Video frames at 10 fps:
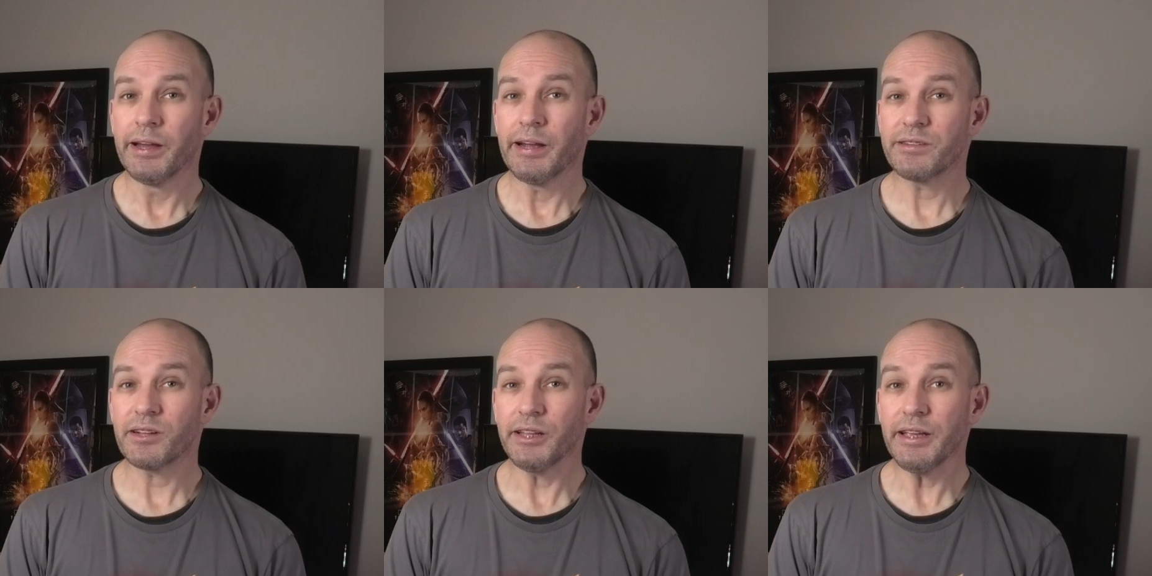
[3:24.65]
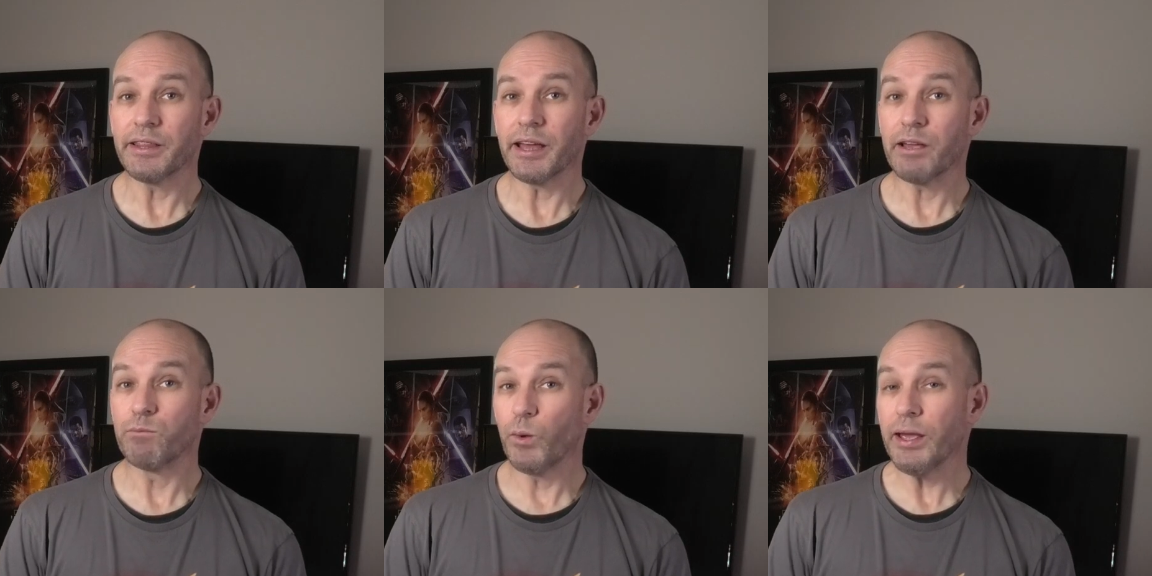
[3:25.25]
It's clear that
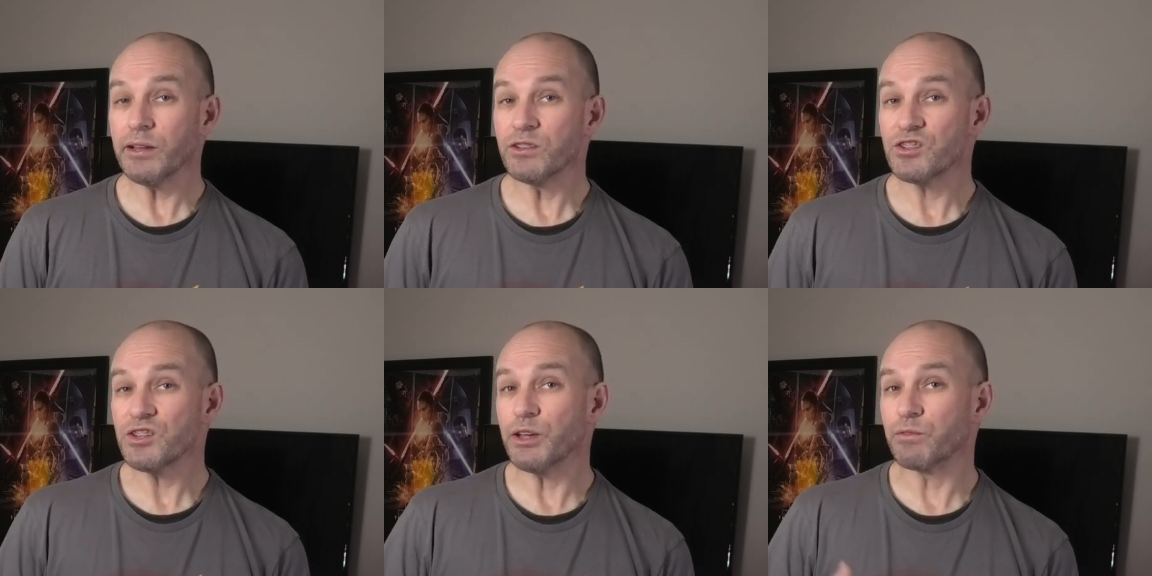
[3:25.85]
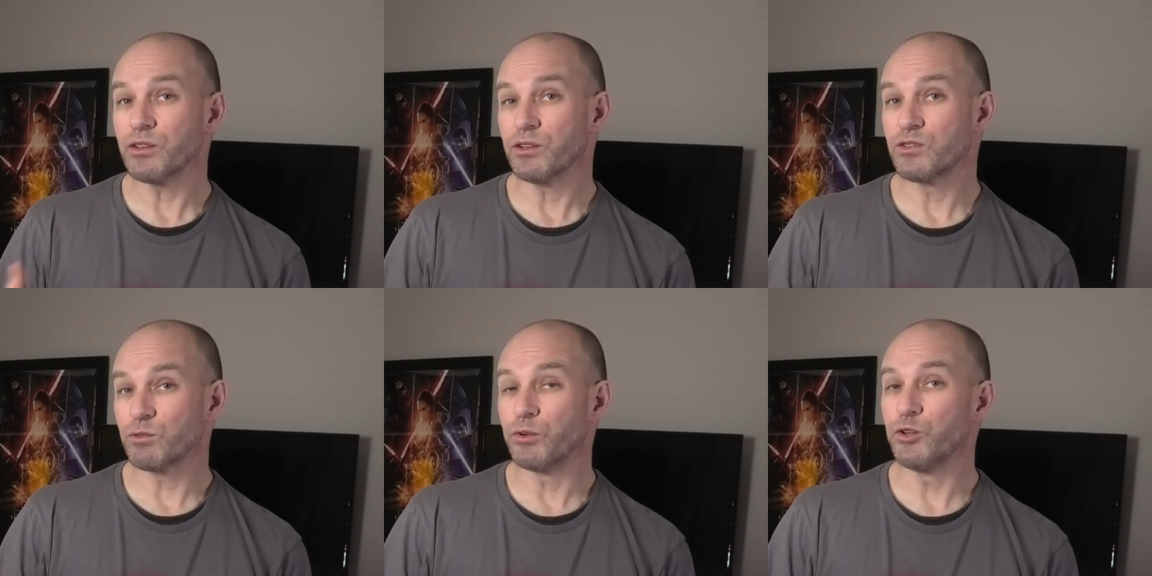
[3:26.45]
if we can shift
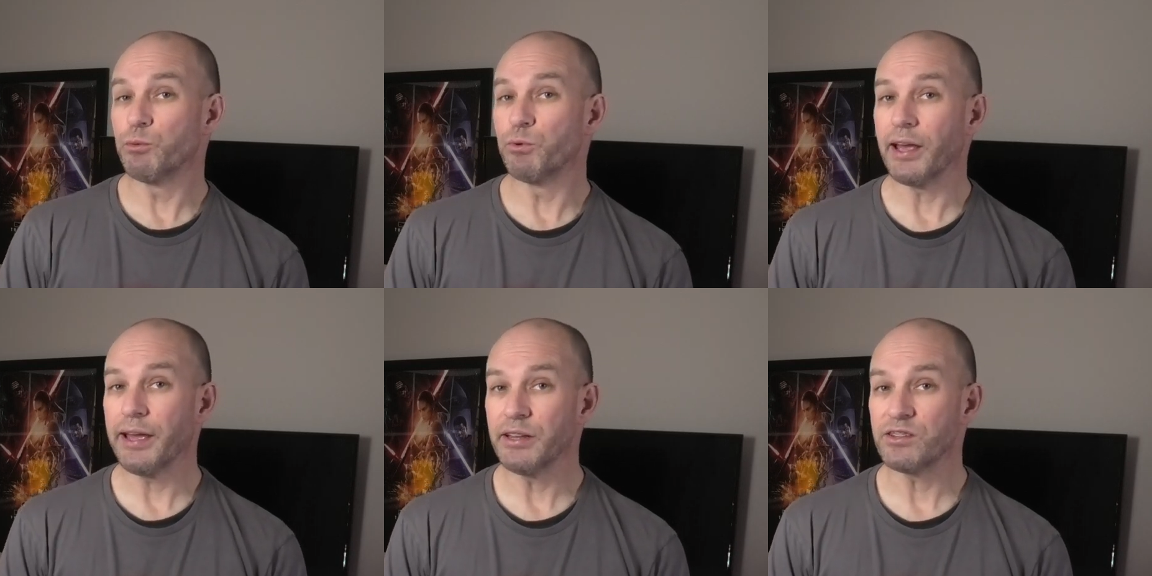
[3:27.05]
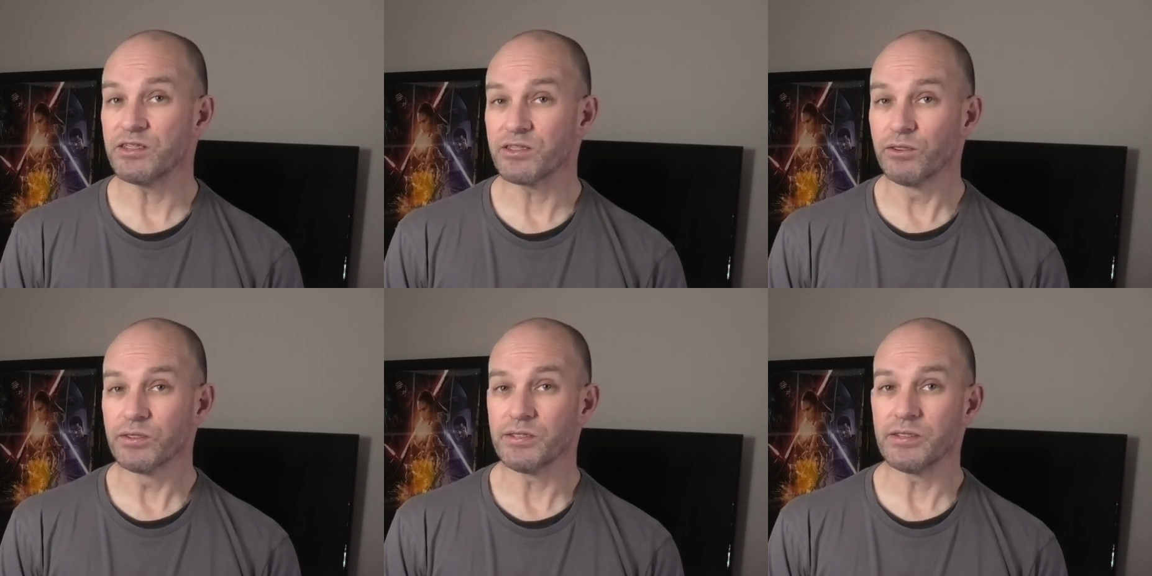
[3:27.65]
to renewable energy
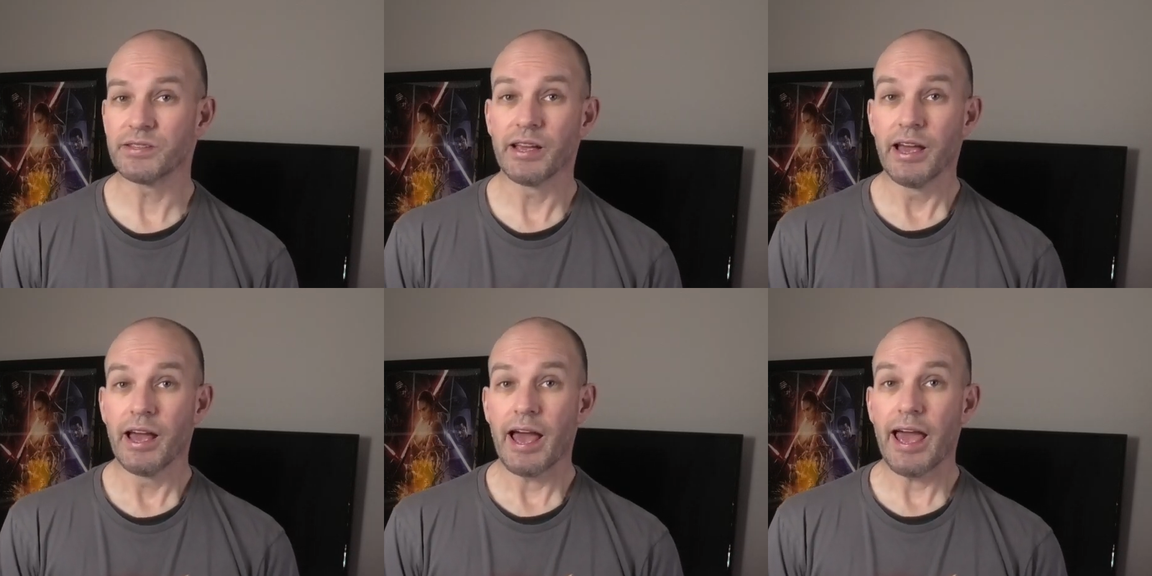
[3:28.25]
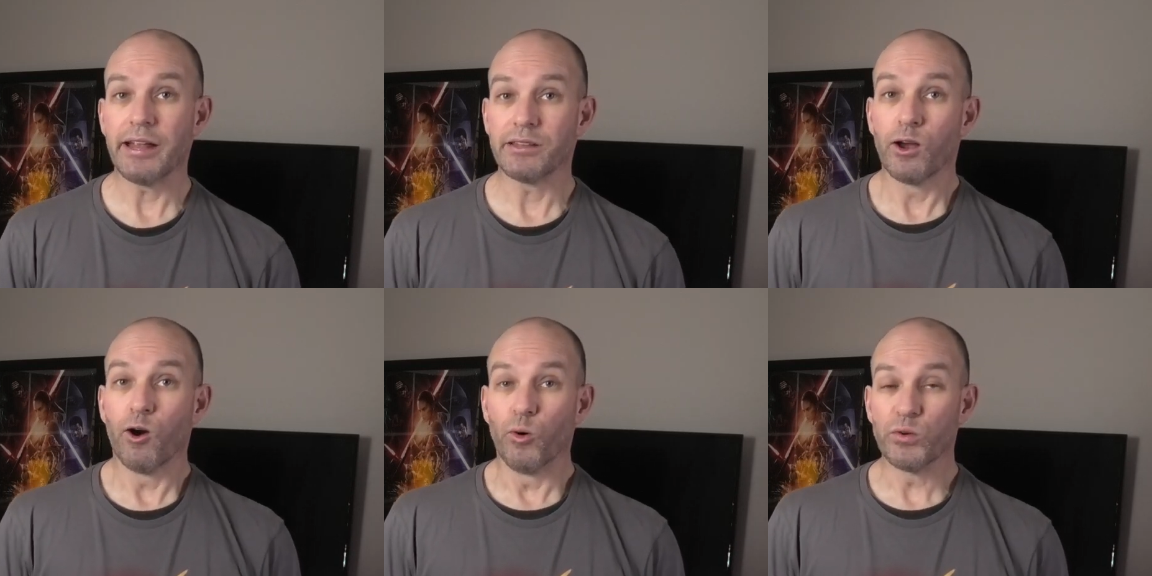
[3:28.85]
sources and
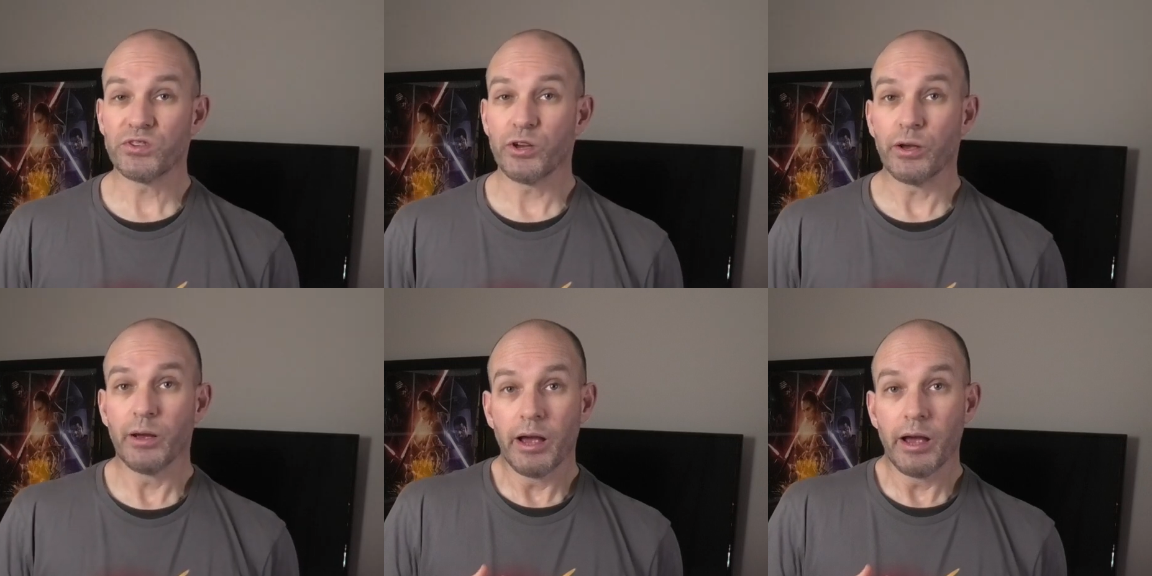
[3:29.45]
also